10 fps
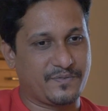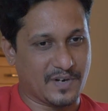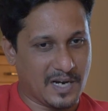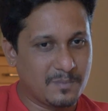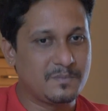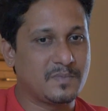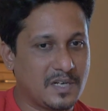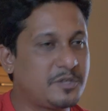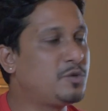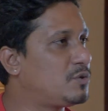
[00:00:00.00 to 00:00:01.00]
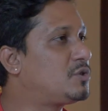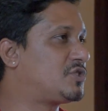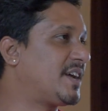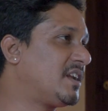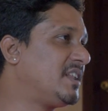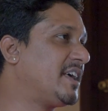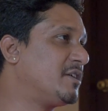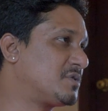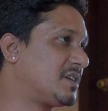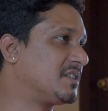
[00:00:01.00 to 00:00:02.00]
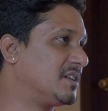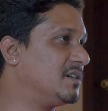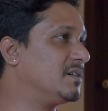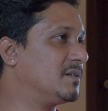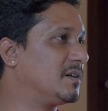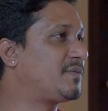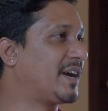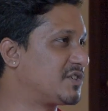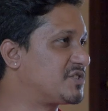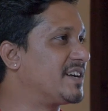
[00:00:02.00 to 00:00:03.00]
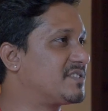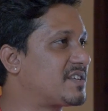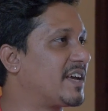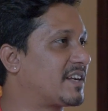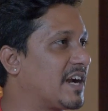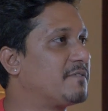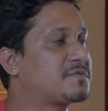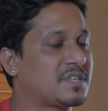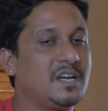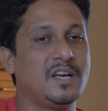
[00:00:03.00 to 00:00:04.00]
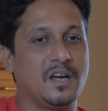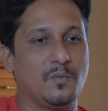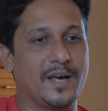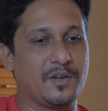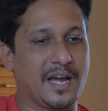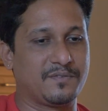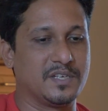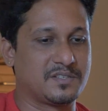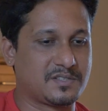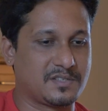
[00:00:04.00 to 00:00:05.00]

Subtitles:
From you generally they use it in the fighter jets, aircrafts, where you have this